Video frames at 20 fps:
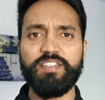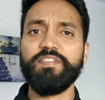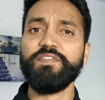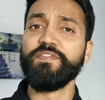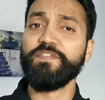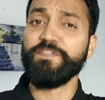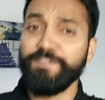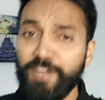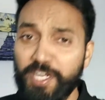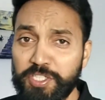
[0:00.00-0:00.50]

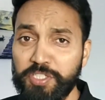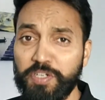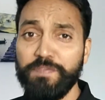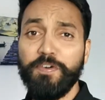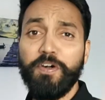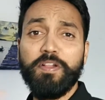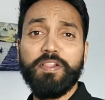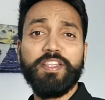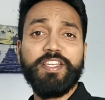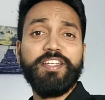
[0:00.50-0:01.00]
flush up
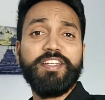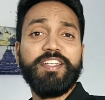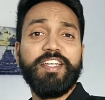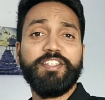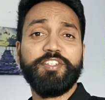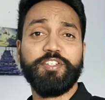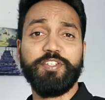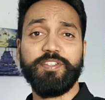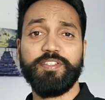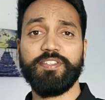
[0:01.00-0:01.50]
all the
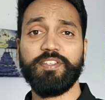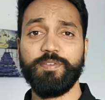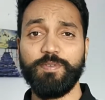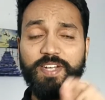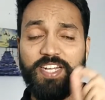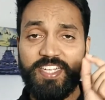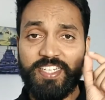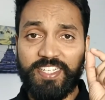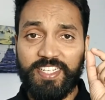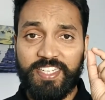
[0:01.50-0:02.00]
intentions,
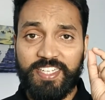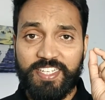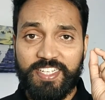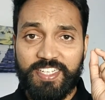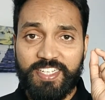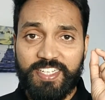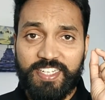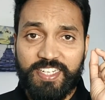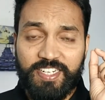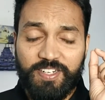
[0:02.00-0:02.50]
right?
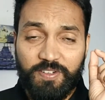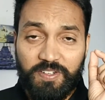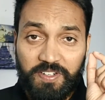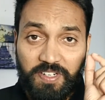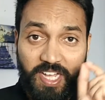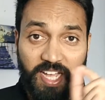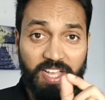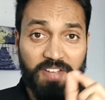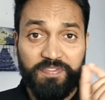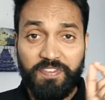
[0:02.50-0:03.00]

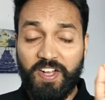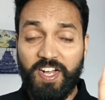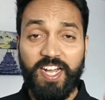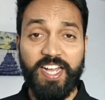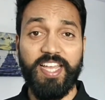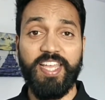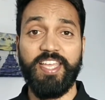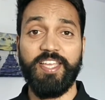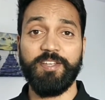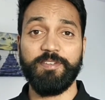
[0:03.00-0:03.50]

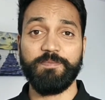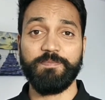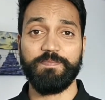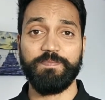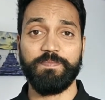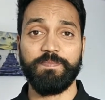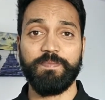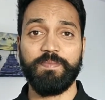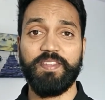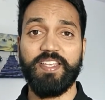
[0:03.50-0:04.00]
FI.
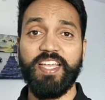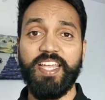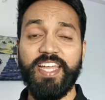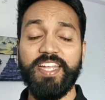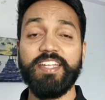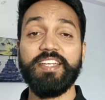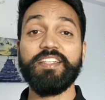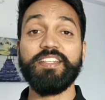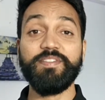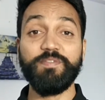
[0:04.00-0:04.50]

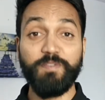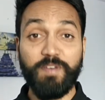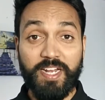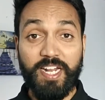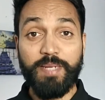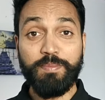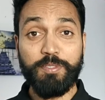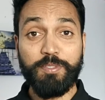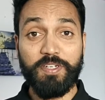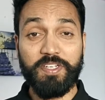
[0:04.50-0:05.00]
And when
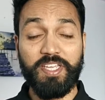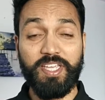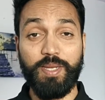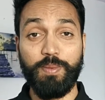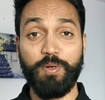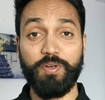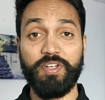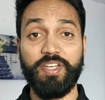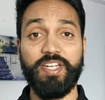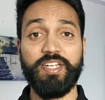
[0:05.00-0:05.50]
I'm talking
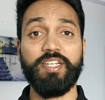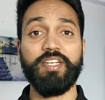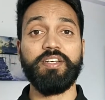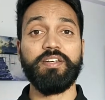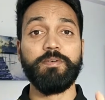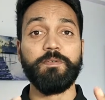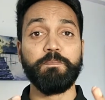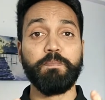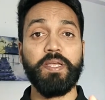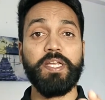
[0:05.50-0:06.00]
about it,
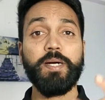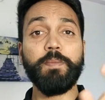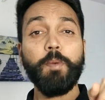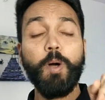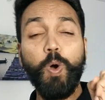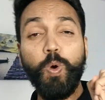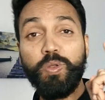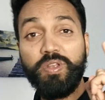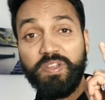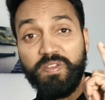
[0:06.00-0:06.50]
pick up
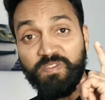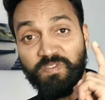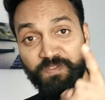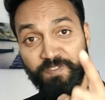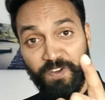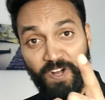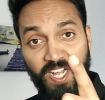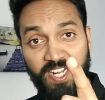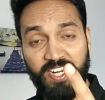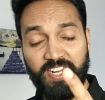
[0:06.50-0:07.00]
only one.